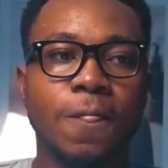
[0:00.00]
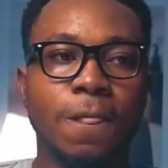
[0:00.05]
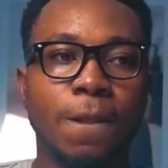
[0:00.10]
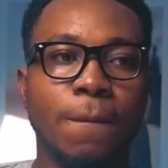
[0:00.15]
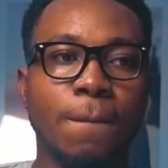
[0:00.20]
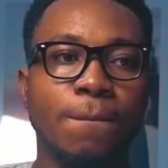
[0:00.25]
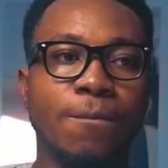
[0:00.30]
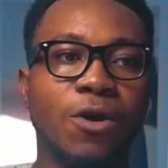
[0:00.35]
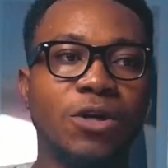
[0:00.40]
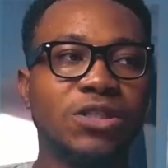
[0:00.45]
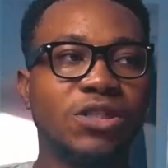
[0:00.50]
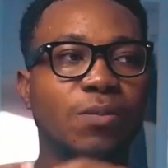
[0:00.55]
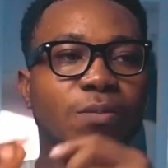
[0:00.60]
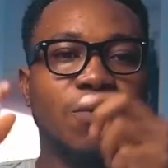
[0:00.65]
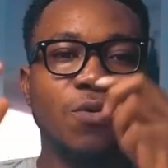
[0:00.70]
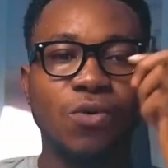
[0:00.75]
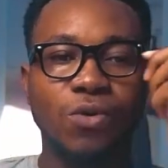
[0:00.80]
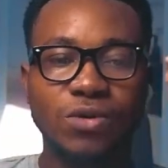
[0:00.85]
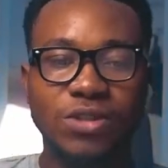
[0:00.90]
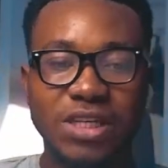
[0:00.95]

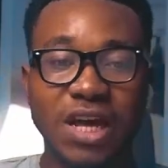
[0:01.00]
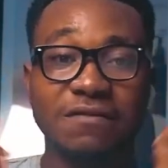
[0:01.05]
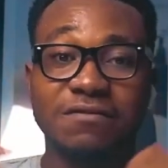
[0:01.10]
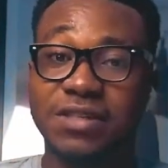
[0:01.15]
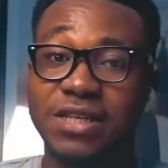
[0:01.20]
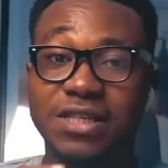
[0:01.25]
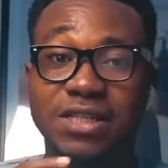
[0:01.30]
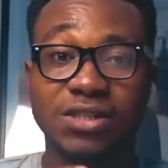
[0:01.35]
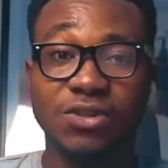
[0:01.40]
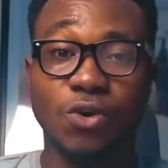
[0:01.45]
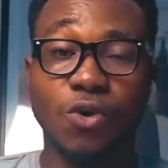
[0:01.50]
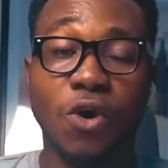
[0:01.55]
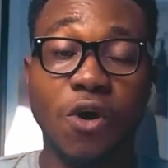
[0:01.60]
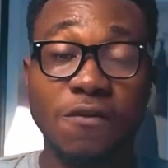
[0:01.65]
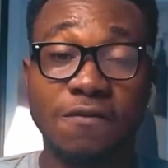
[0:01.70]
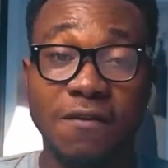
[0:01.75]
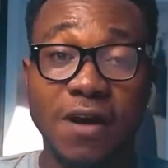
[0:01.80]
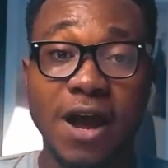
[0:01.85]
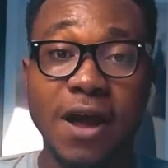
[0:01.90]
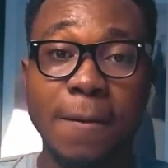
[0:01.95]
multiple services you
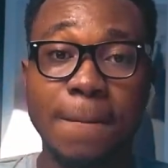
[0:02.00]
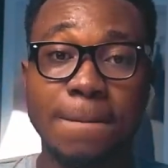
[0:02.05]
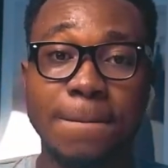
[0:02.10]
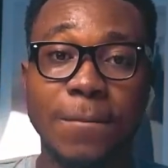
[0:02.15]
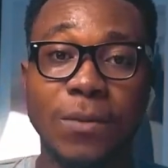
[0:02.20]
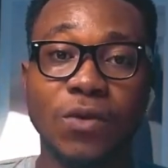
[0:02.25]
offer,